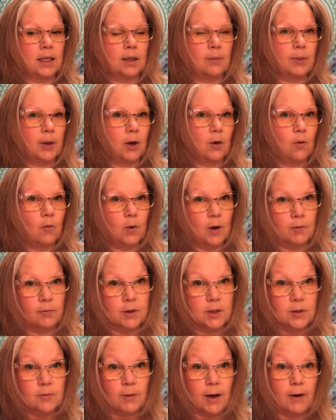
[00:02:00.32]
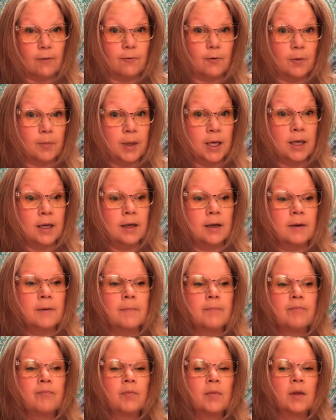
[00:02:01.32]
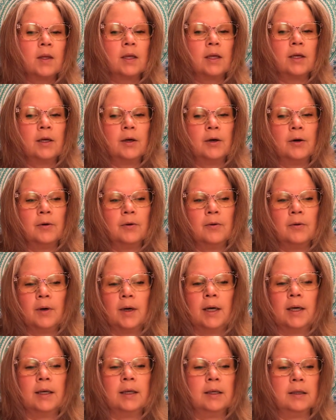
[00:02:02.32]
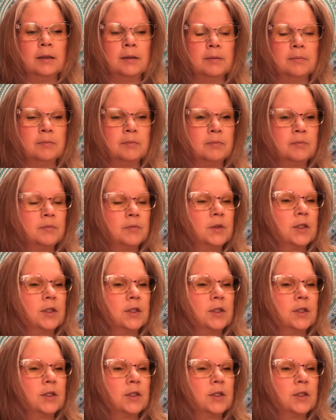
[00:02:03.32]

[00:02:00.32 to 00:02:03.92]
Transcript: about what was right for me, you know, um,